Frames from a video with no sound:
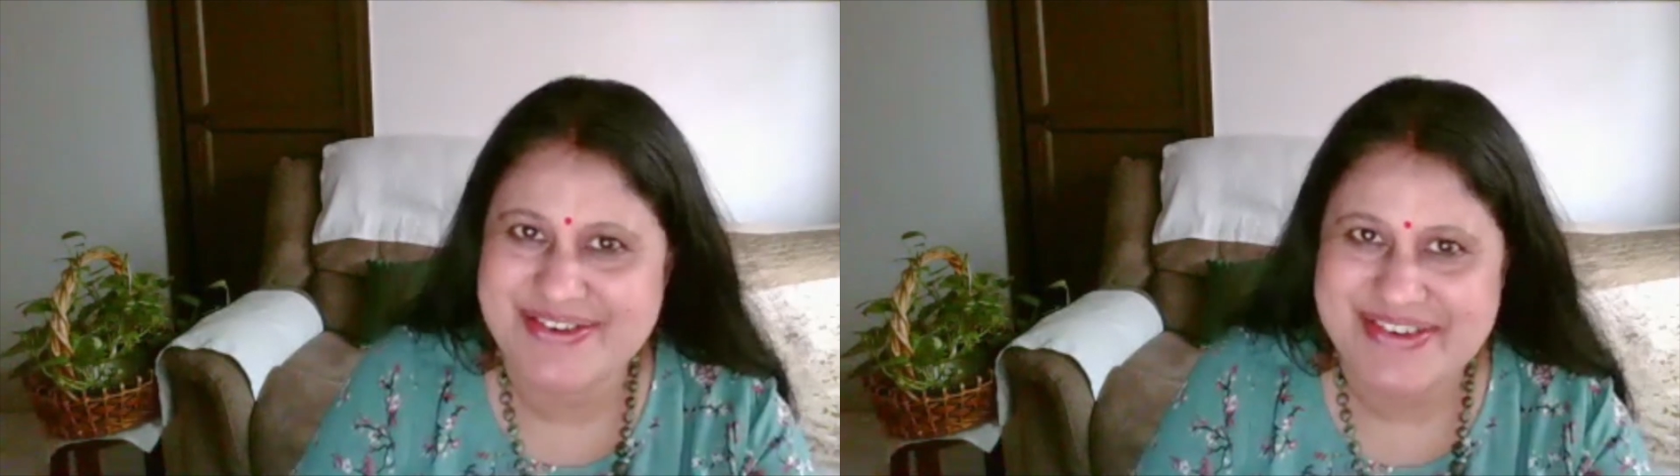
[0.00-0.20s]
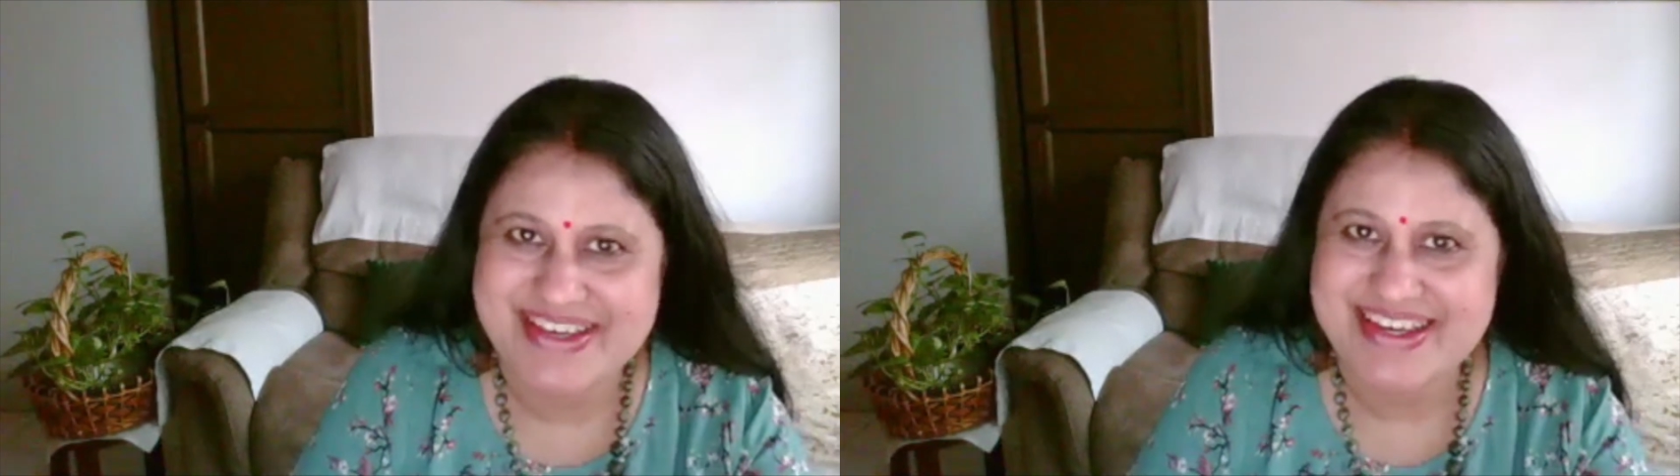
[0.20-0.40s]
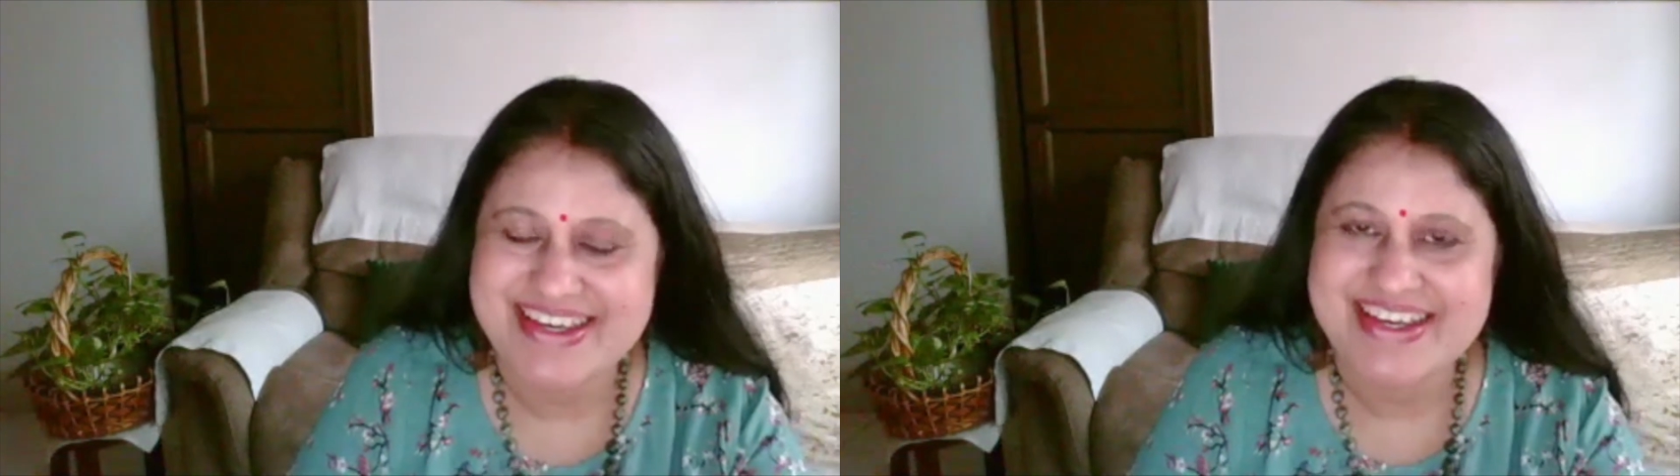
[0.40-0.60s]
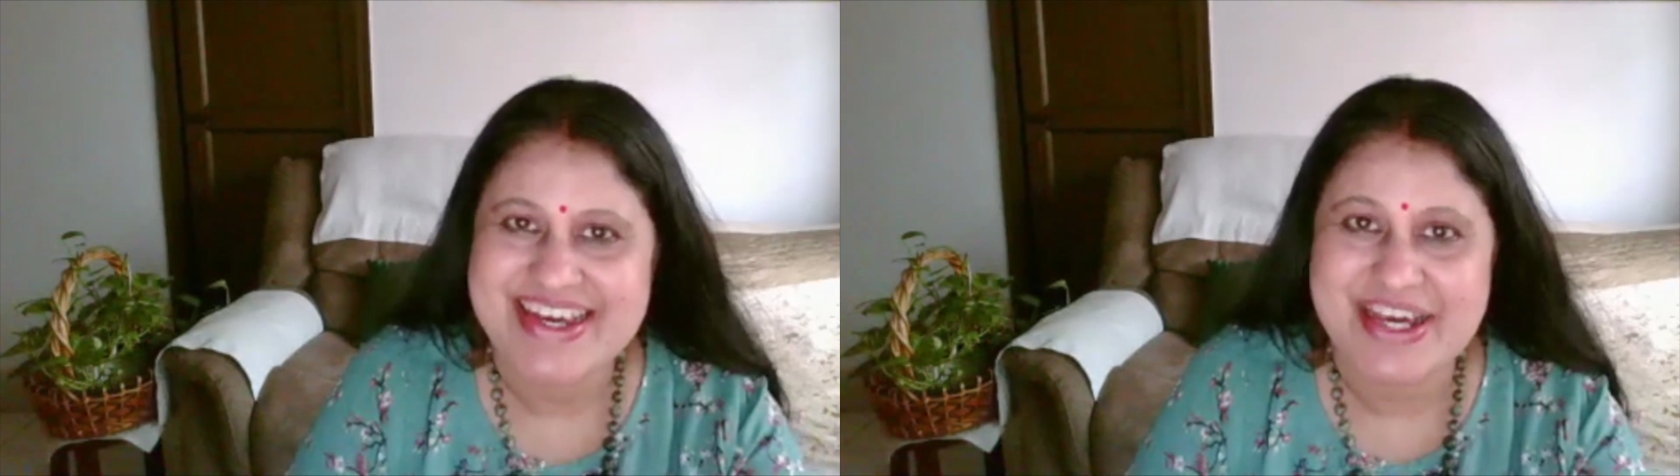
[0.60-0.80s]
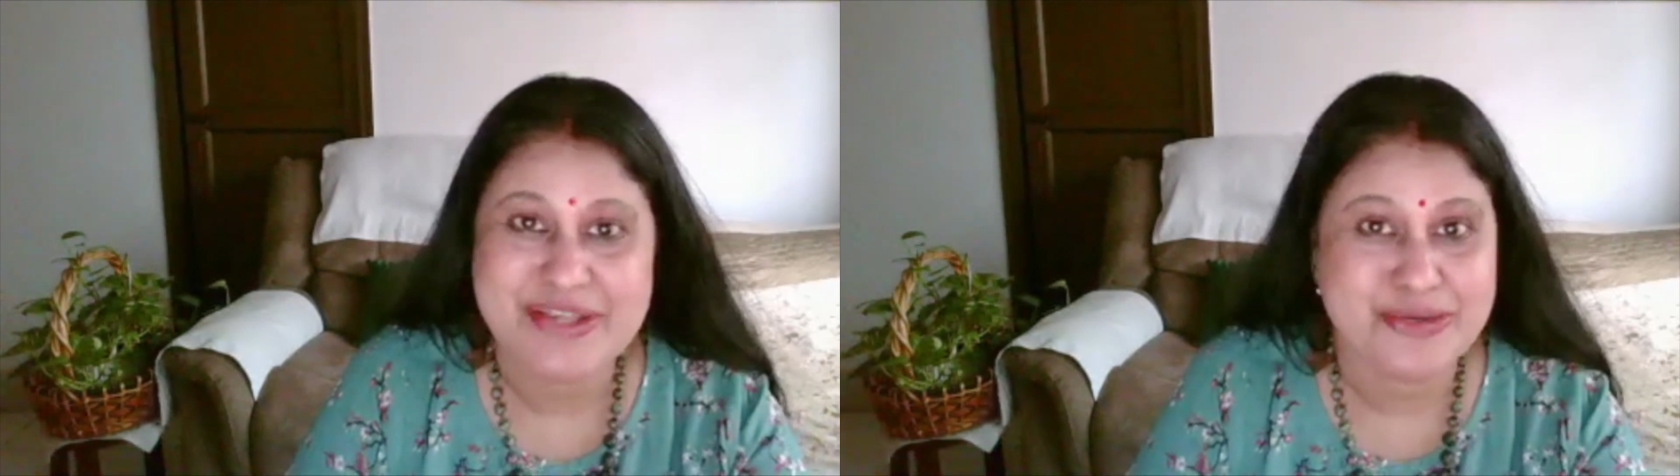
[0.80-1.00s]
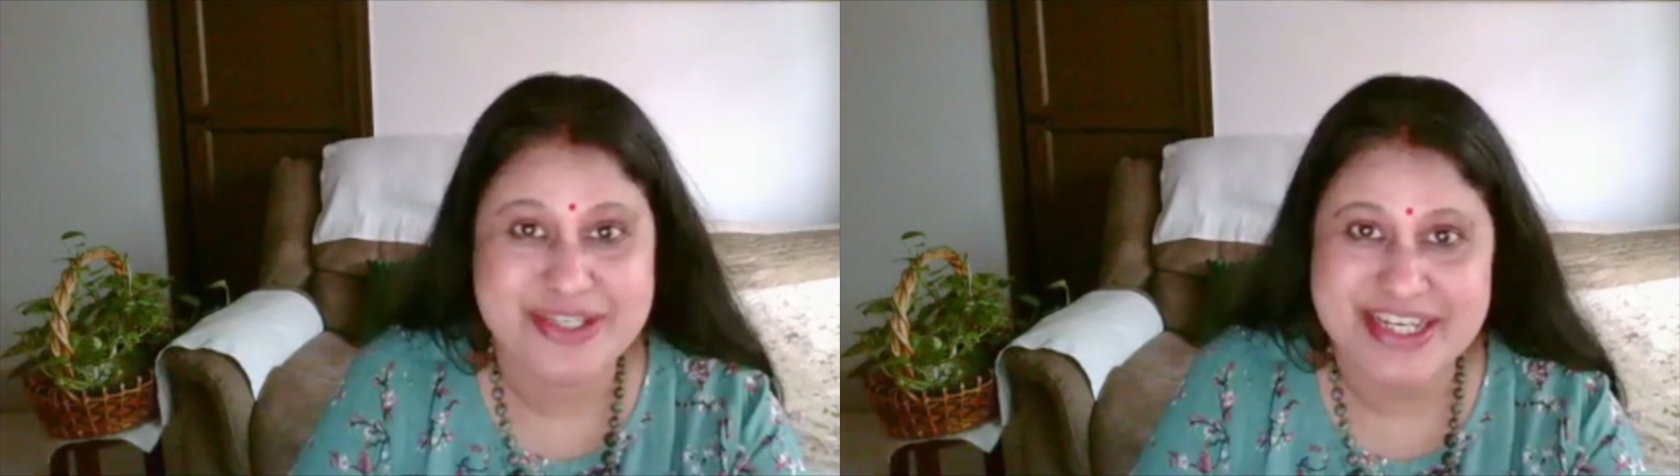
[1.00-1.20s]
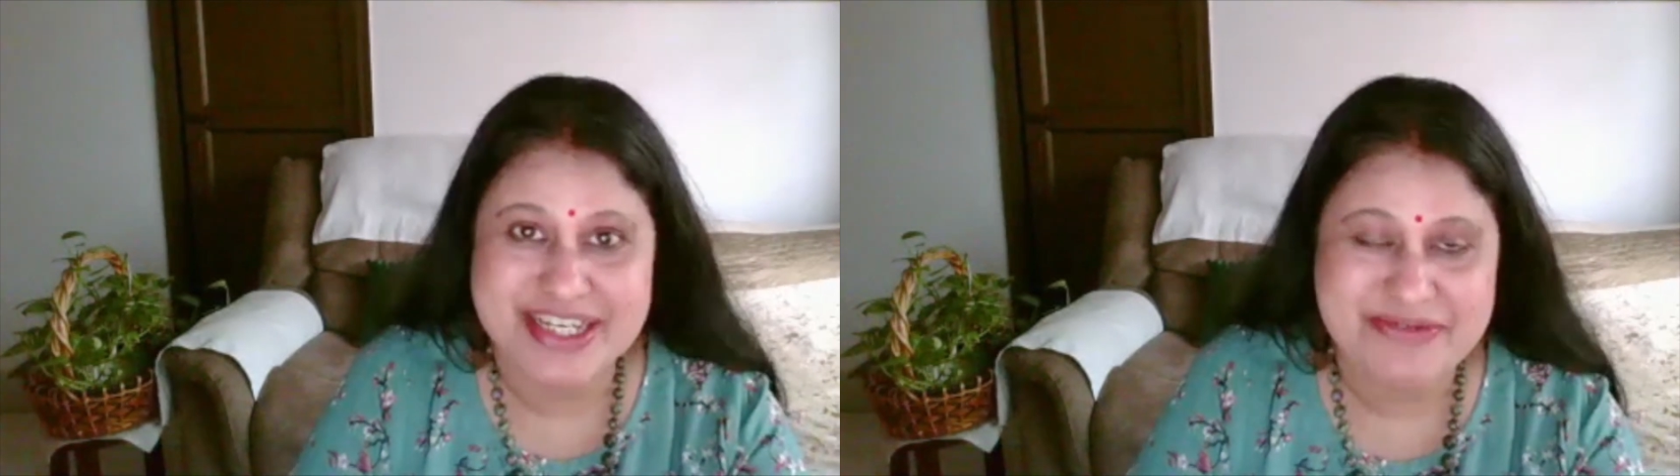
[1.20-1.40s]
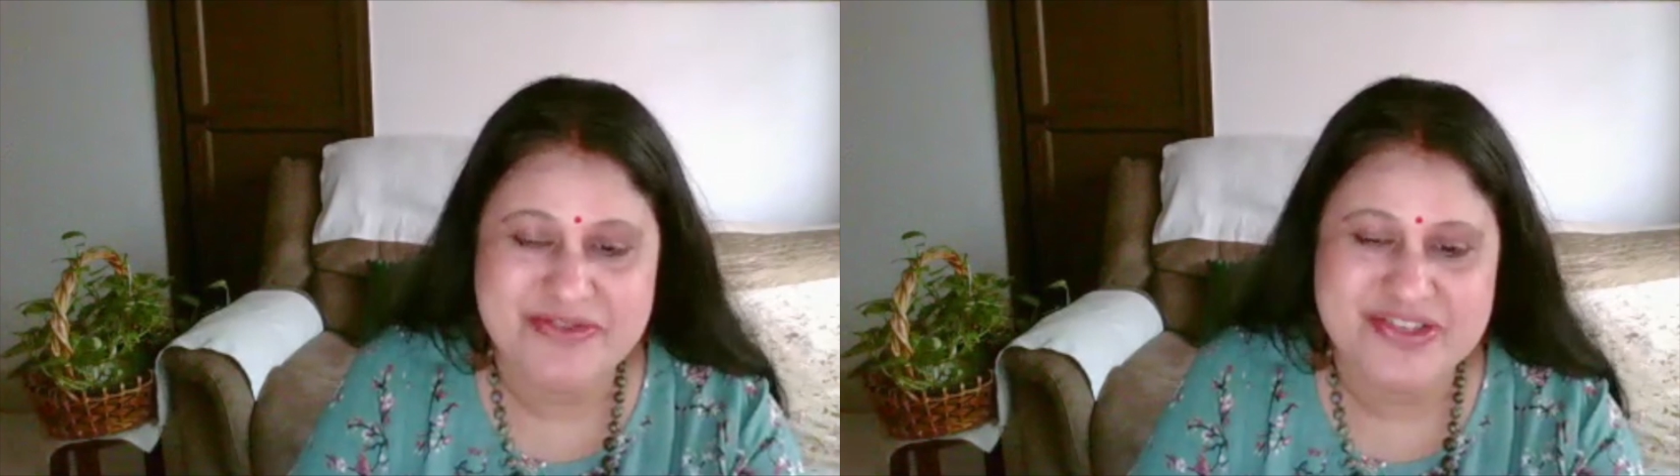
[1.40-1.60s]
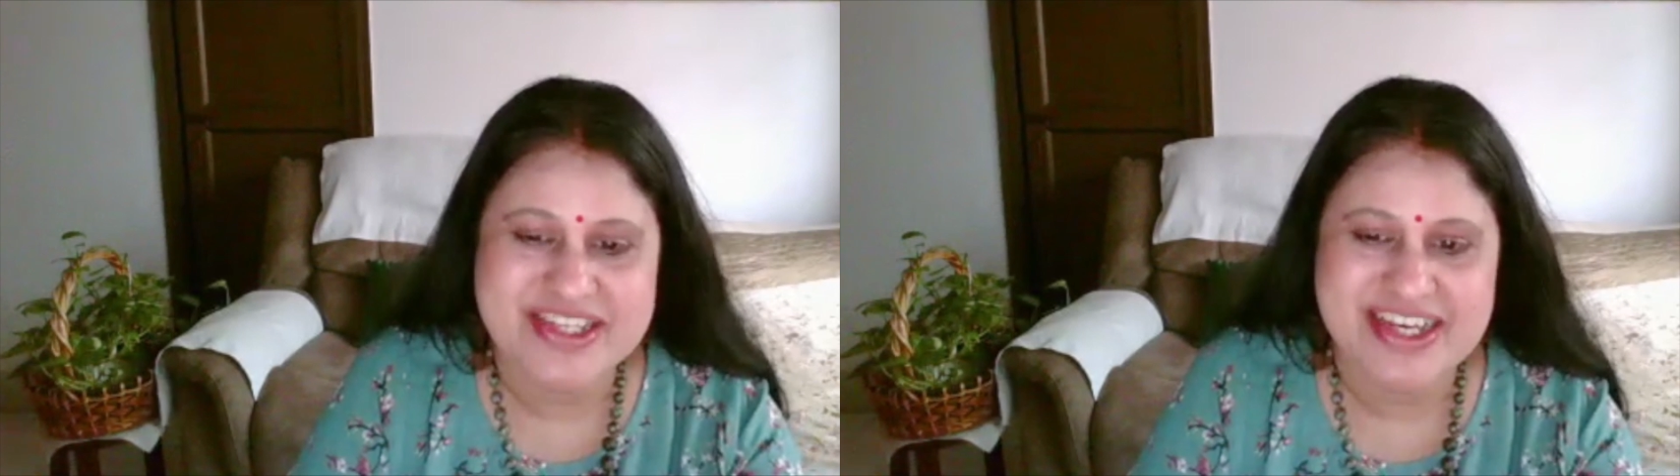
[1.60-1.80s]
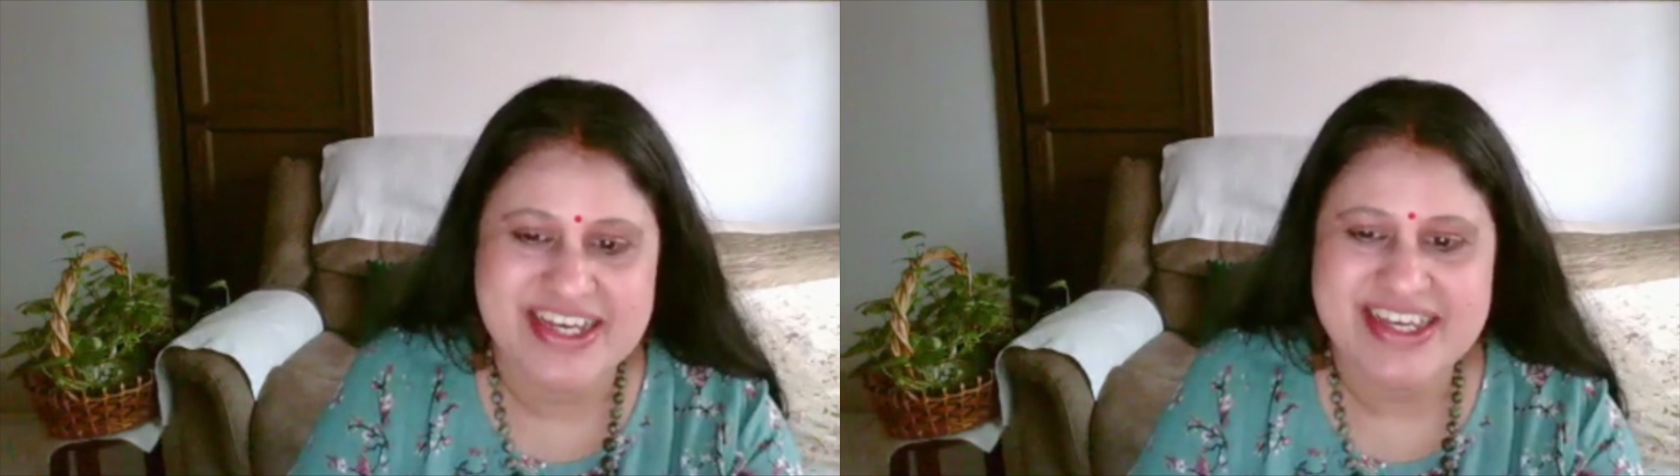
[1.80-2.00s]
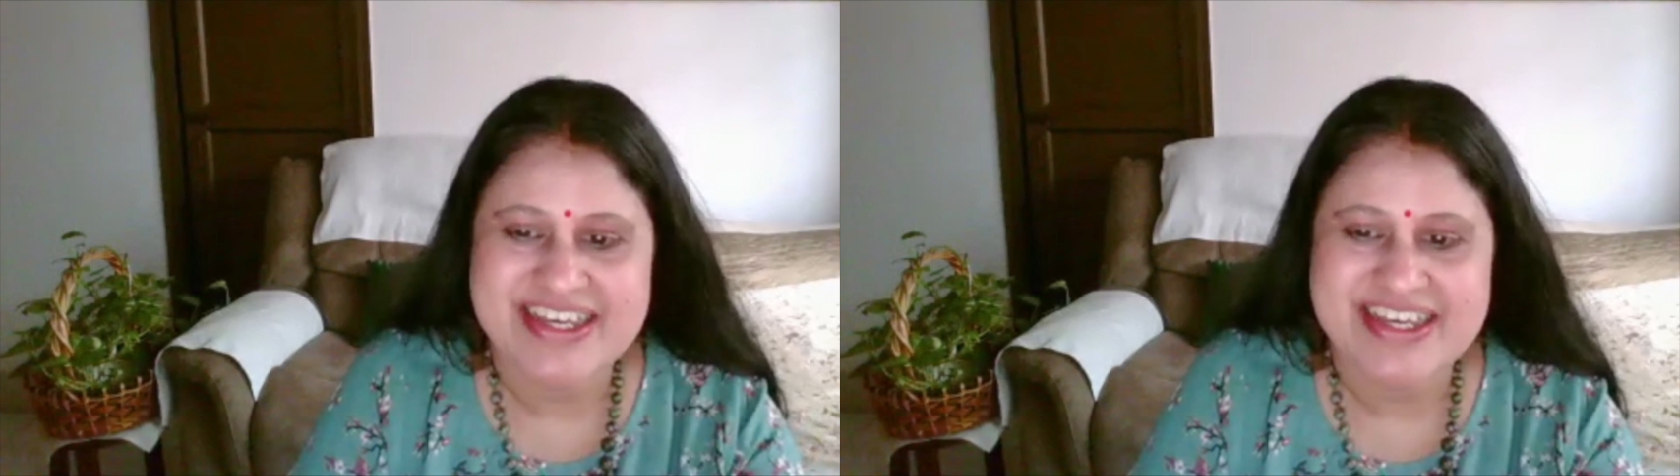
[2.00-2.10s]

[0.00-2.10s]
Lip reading: Okay? Enthusiasm was high.